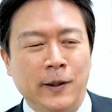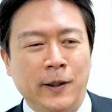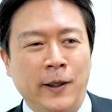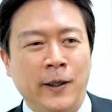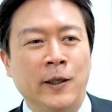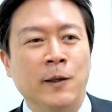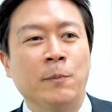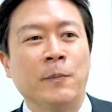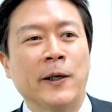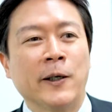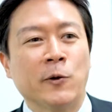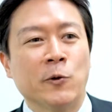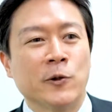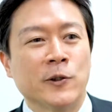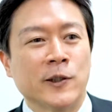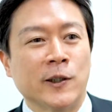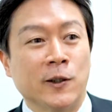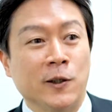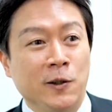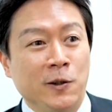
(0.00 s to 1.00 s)
And then Michael
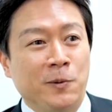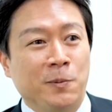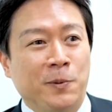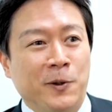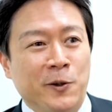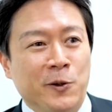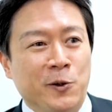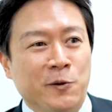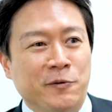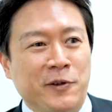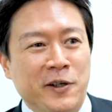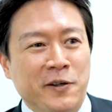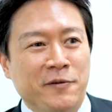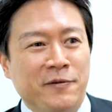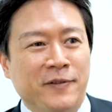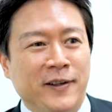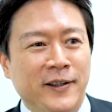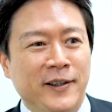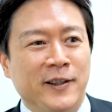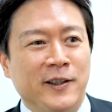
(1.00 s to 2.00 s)
was like, oh, Paul, you're very
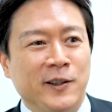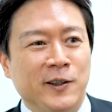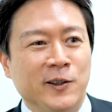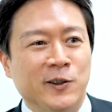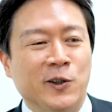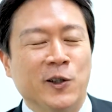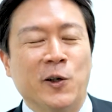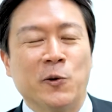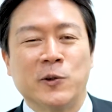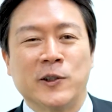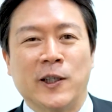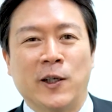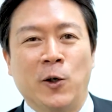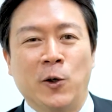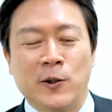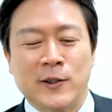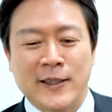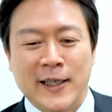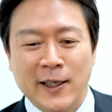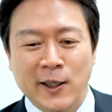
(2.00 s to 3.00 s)
funny. So I was like,
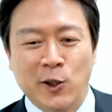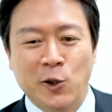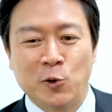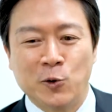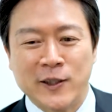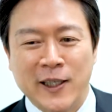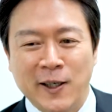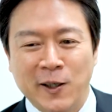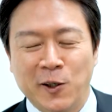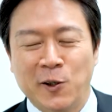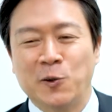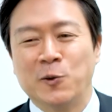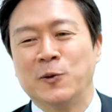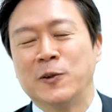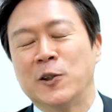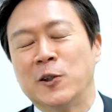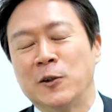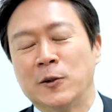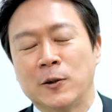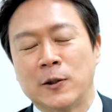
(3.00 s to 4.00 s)
oh, thank you, thank you.
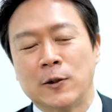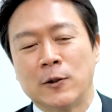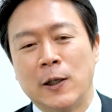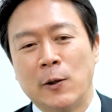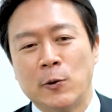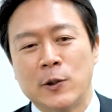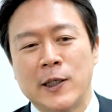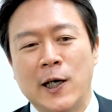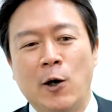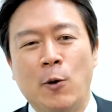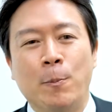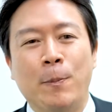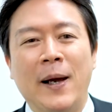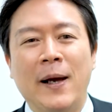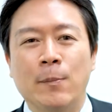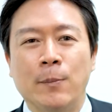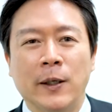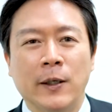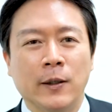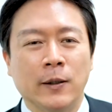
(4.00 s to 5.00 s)
So, so that was how
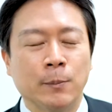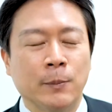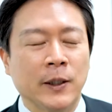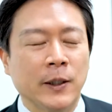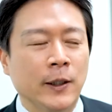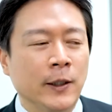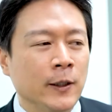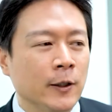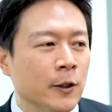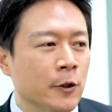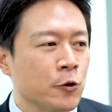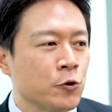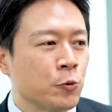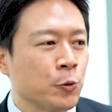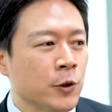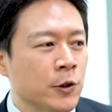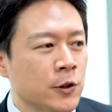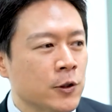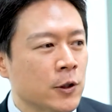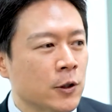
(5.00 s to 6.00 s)
bad my, my English
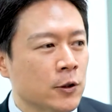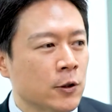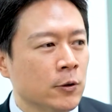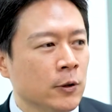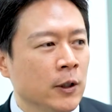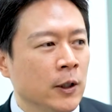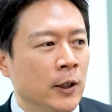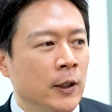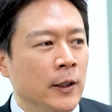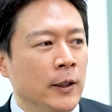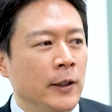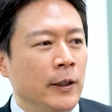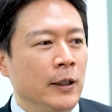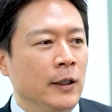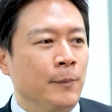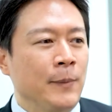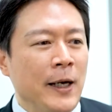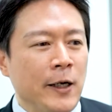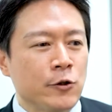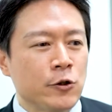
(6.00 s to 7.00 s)
was. So
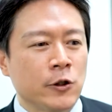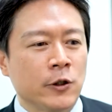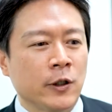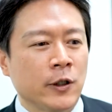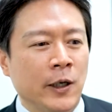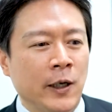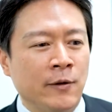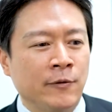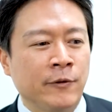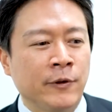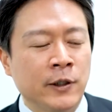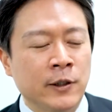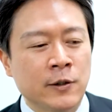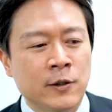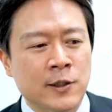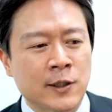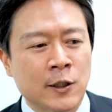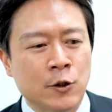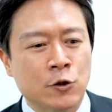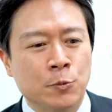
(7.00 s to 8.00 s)
imagine having
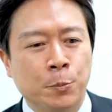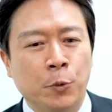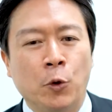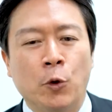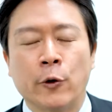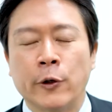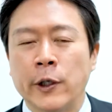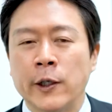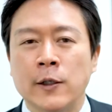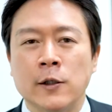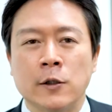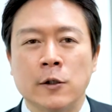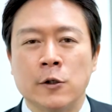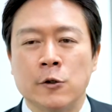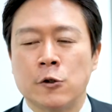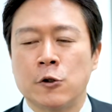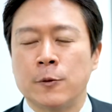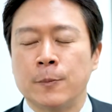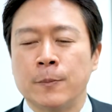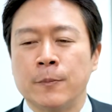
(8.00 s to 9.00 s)
such poor
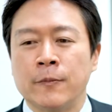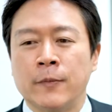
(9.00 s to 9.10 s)
English.